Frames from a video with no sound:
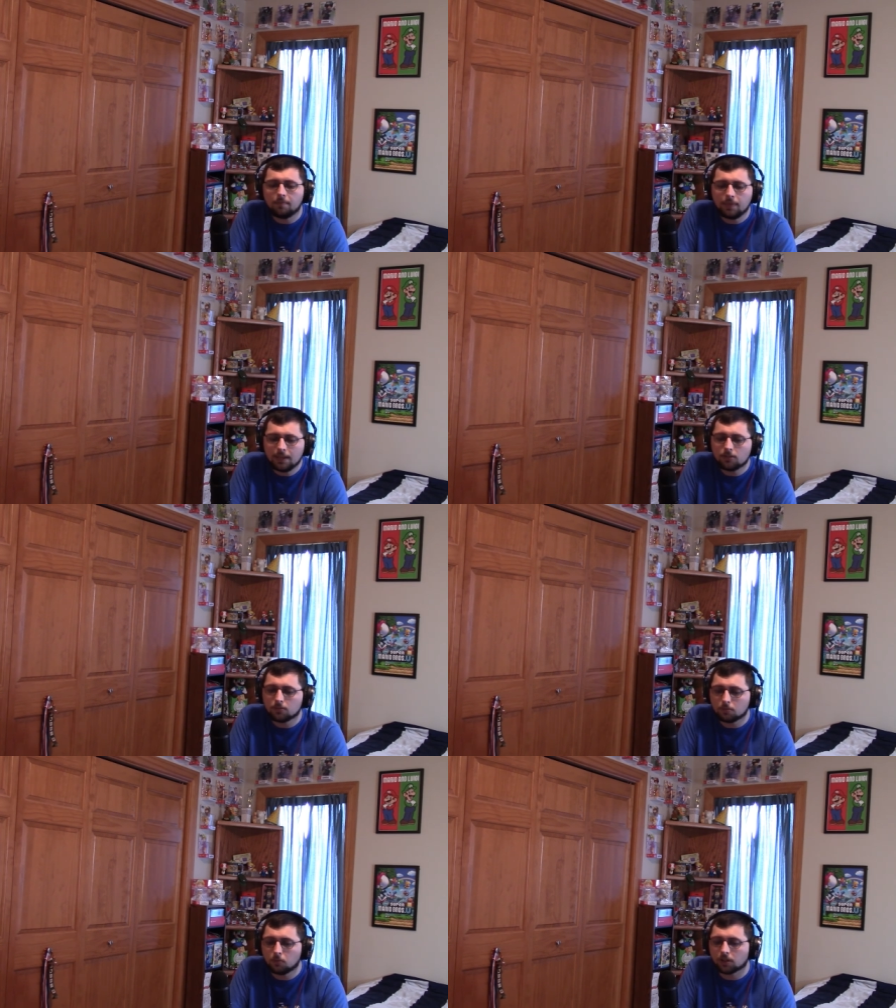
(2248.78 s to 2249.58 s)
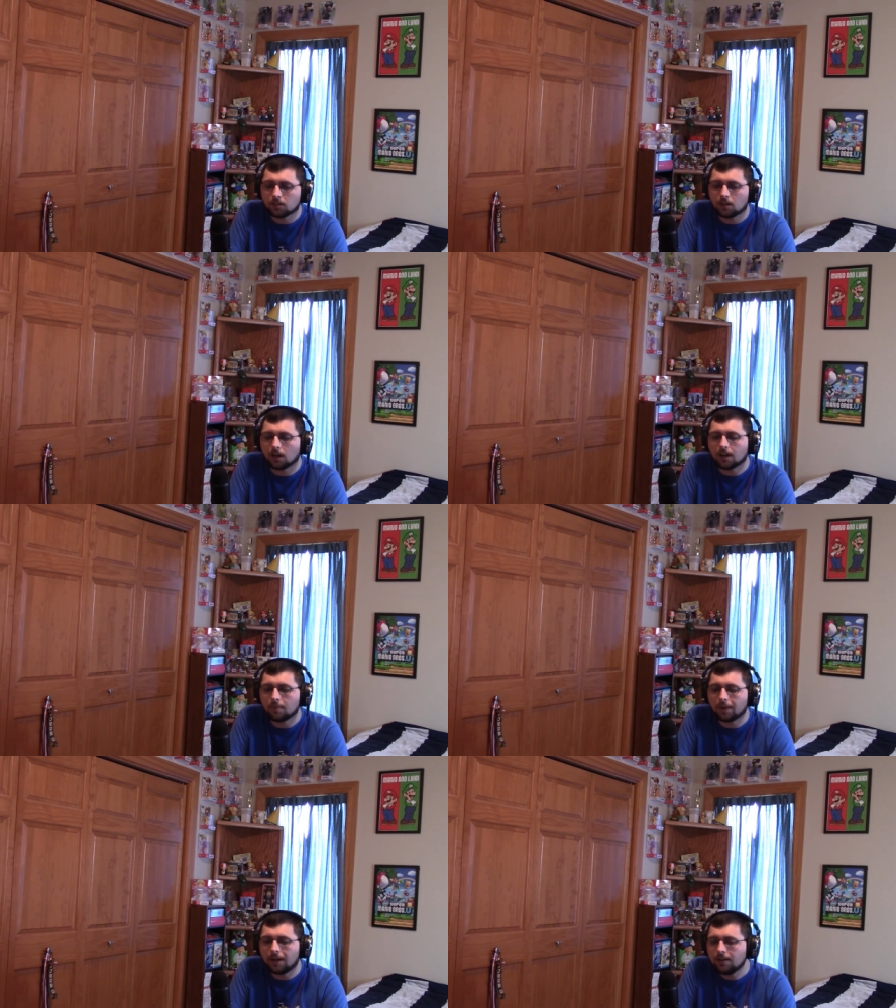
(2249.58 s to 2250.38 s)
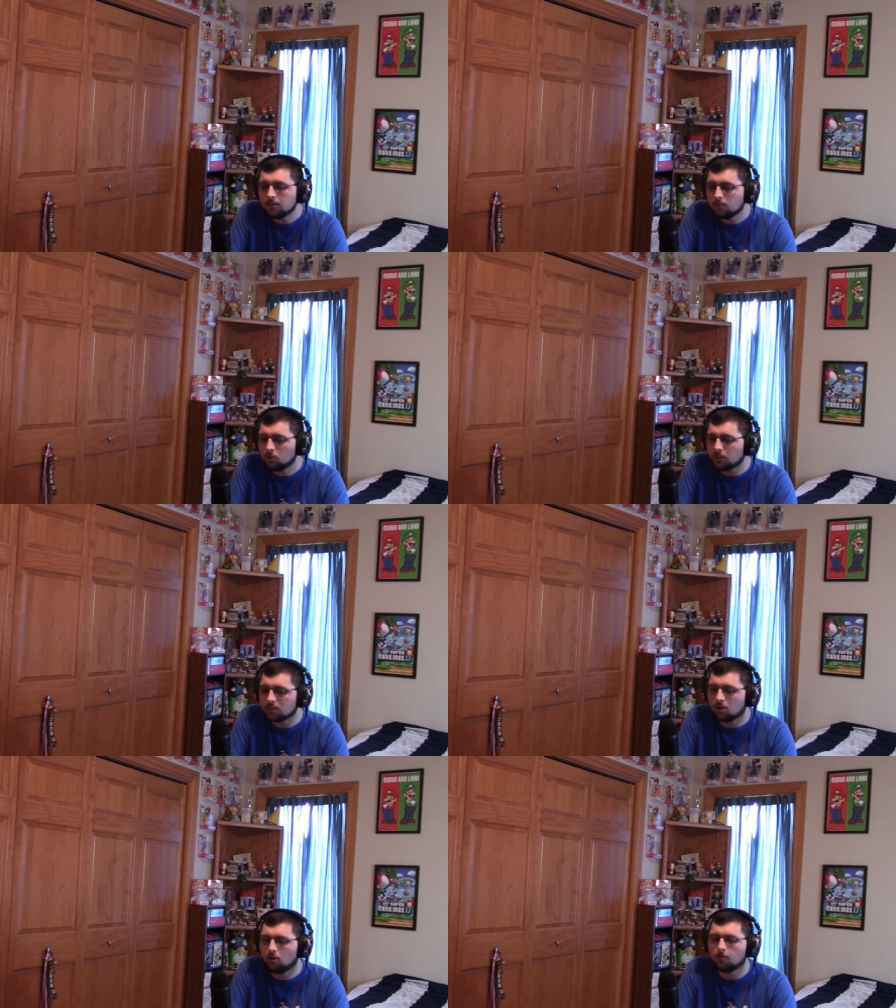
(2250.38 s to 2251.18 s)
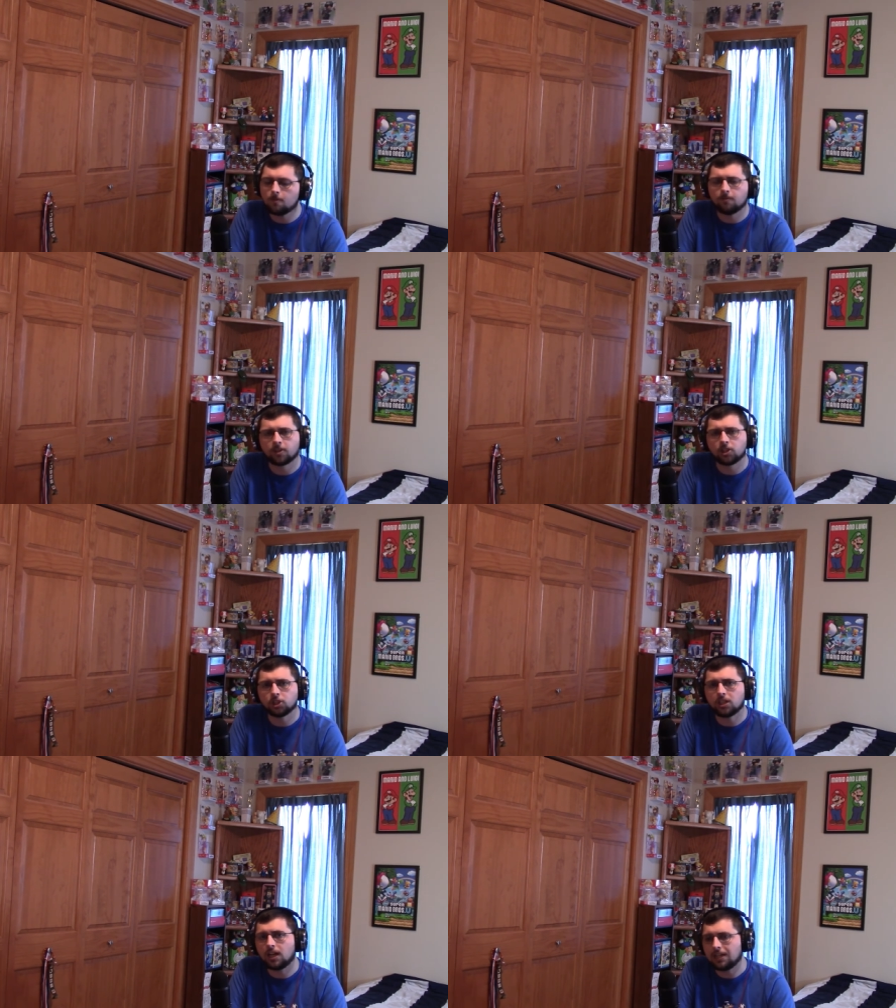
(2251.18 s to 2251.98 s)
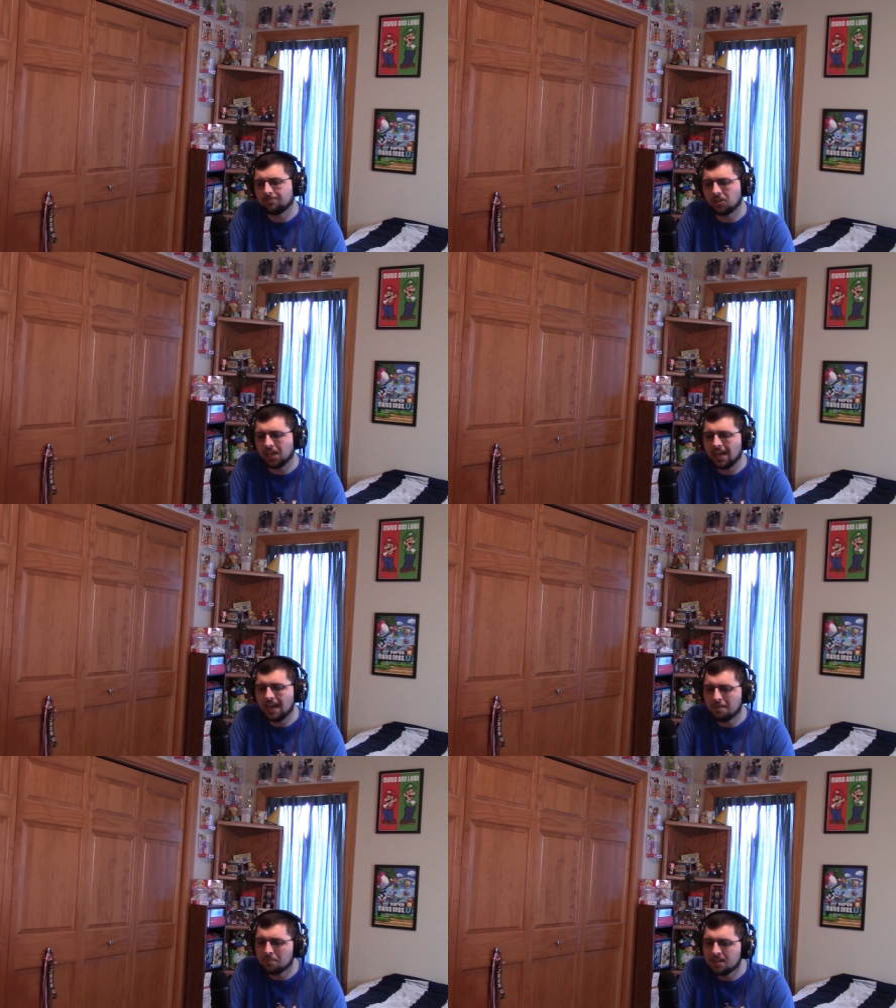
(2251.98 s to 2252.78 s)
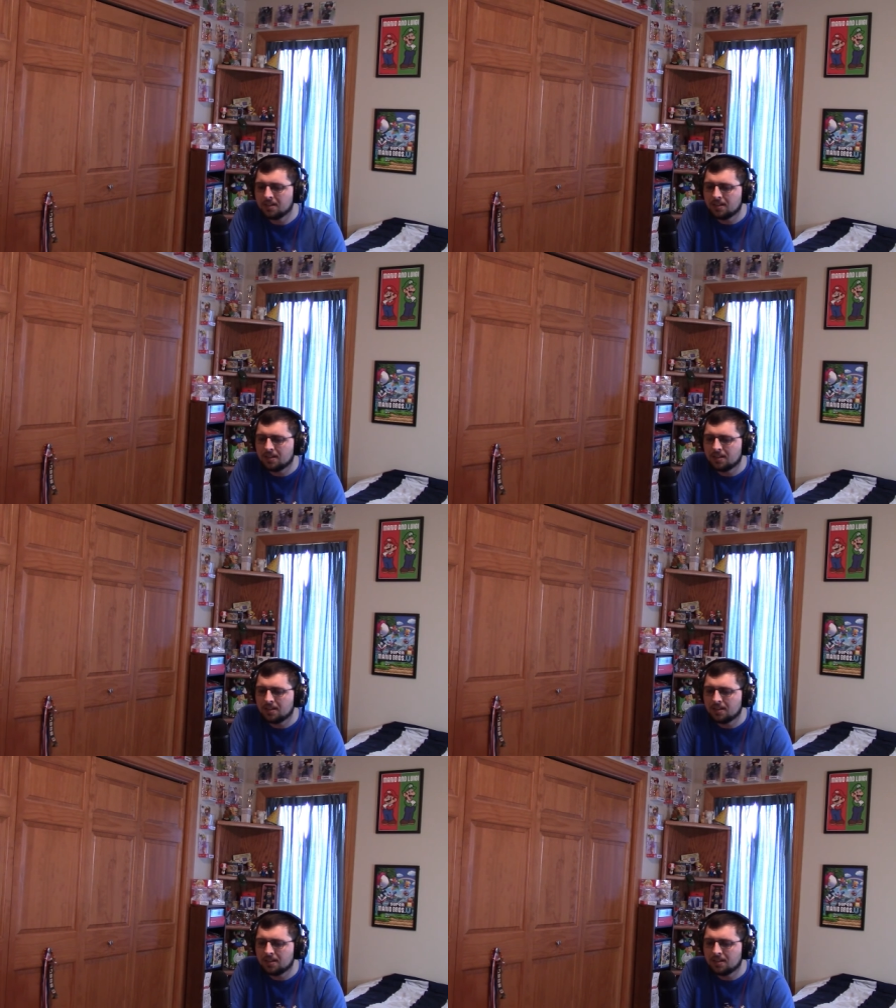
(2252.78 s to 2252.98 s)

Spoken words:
is worth talking about. It's more its own version of the game,